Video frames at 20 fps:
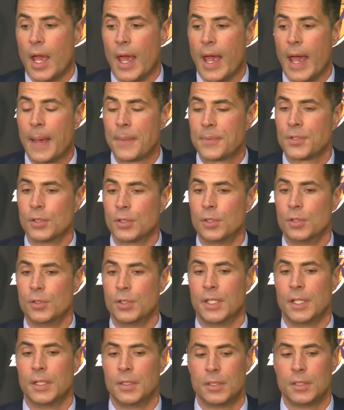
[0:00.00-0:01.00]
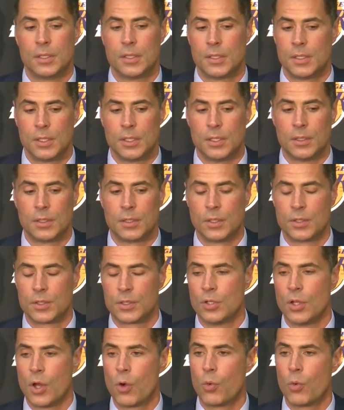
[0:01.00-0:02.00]
Absolutely.
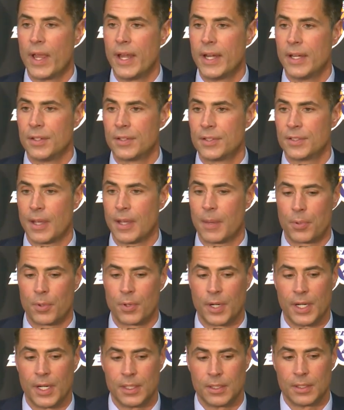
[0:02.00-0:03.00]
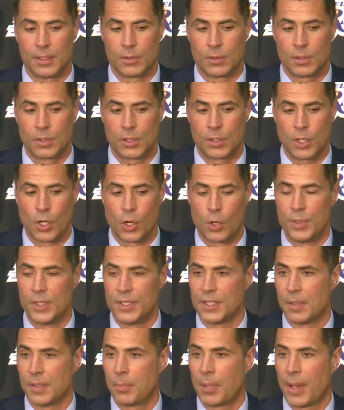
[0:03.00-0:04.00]
There's no way to separate
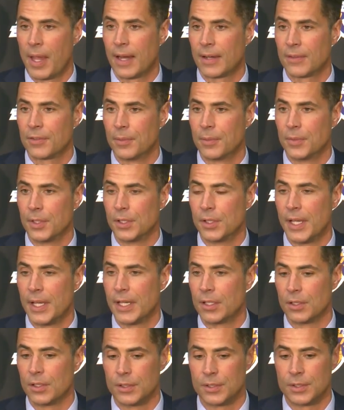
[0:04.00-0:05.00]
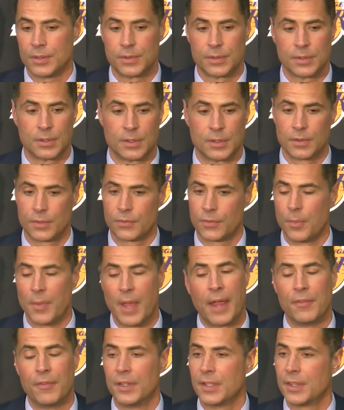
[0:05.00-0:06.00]
Kobe's impact from the Lakers from
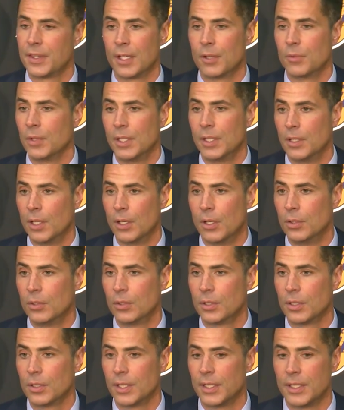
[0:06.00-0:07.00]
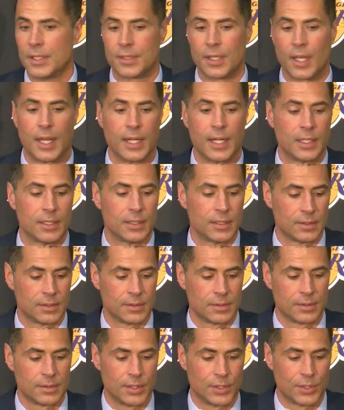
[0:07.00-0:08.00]
everything we do. It's like
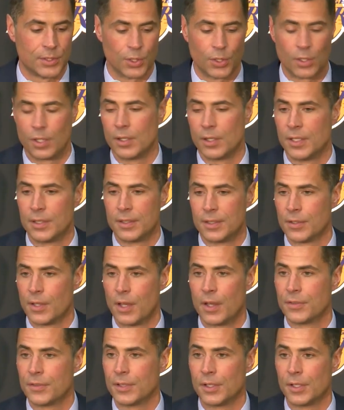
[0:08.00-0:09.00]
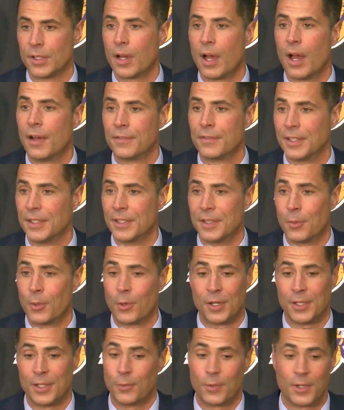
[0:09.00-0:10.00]
the sugar that dissolves in your coffee in the
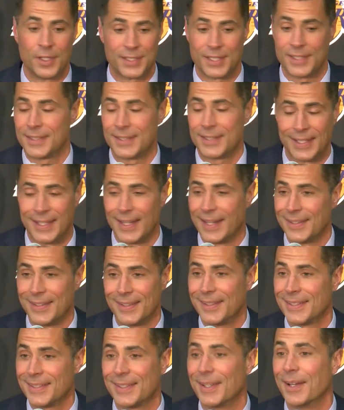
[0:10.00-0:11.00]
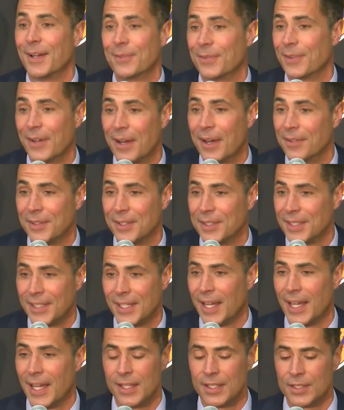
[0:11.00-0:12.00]
morning. Once it's together, it's there forever. You
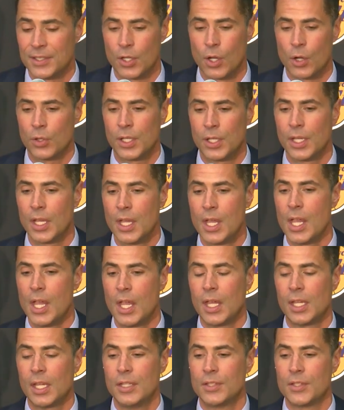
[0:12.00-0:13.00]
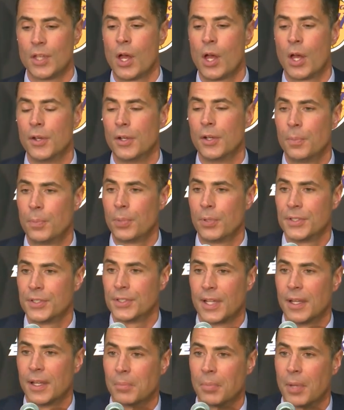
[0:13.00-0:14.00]
can't. So he's
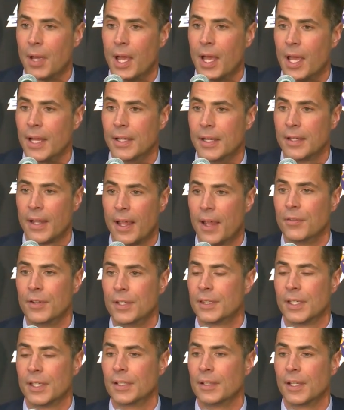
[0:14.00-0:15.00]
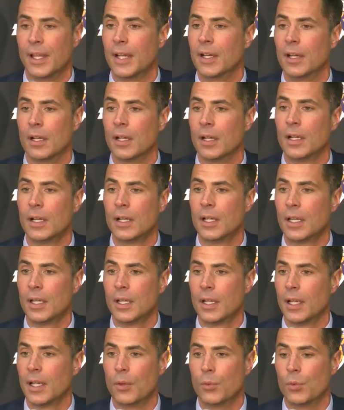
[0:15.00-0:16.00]
100% behind everything Laker
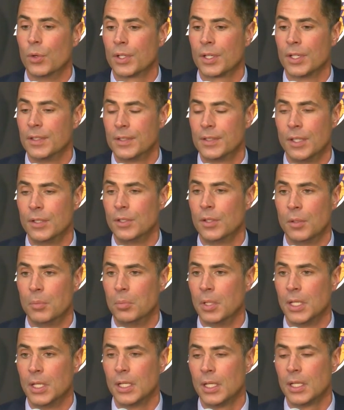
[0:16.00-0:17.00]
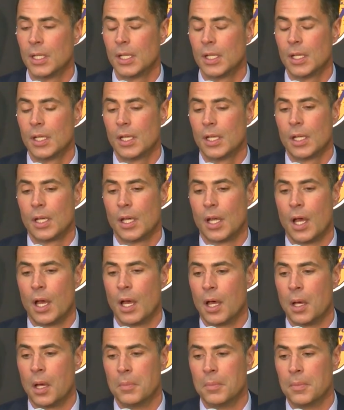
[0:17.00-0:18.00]
and will continue to be,
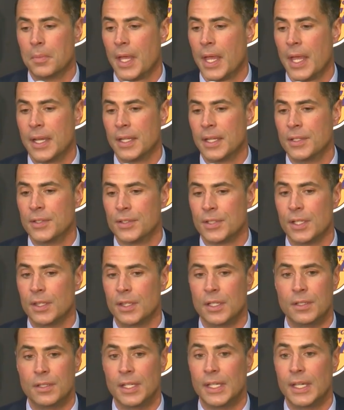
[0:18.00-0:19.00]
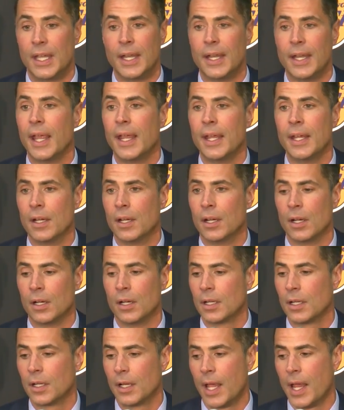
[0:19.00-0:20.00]
and is in the DNA
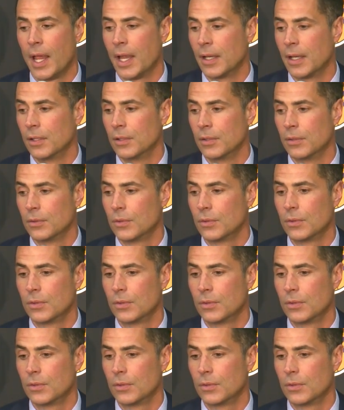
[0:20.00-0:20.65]
here and